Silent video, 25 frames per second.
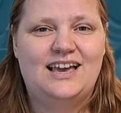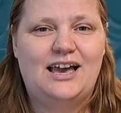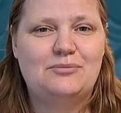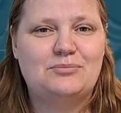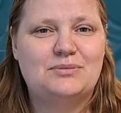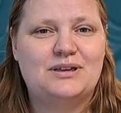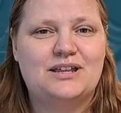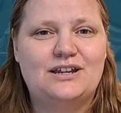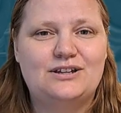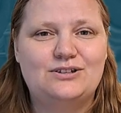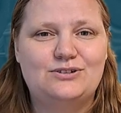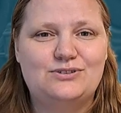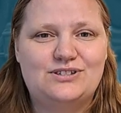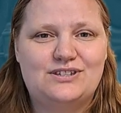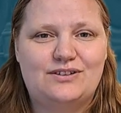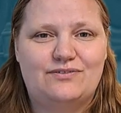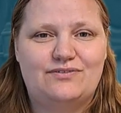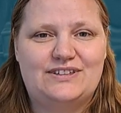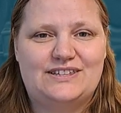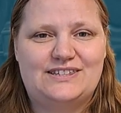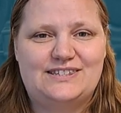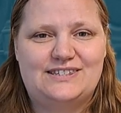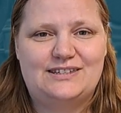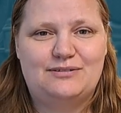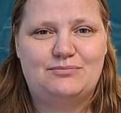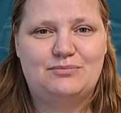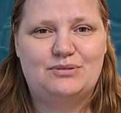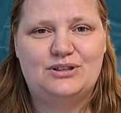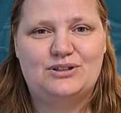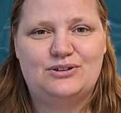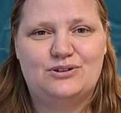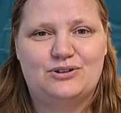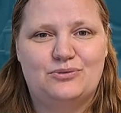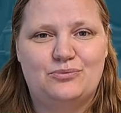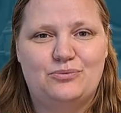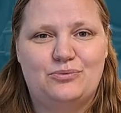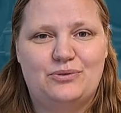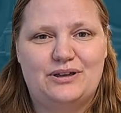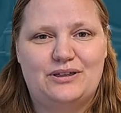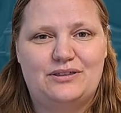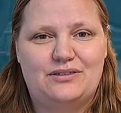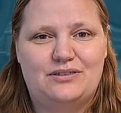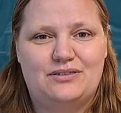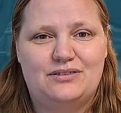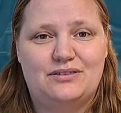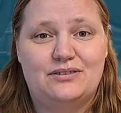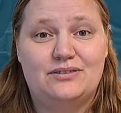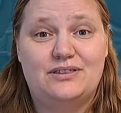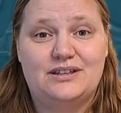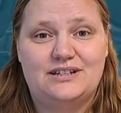I'm going to do something similar
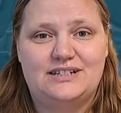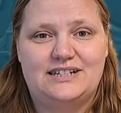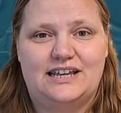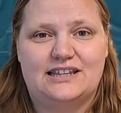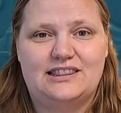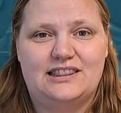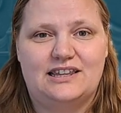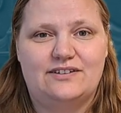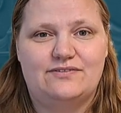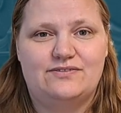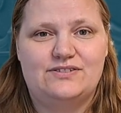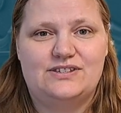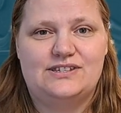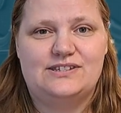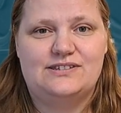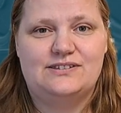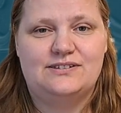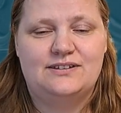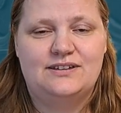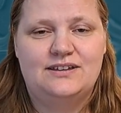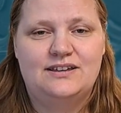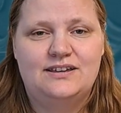with the deadlifts.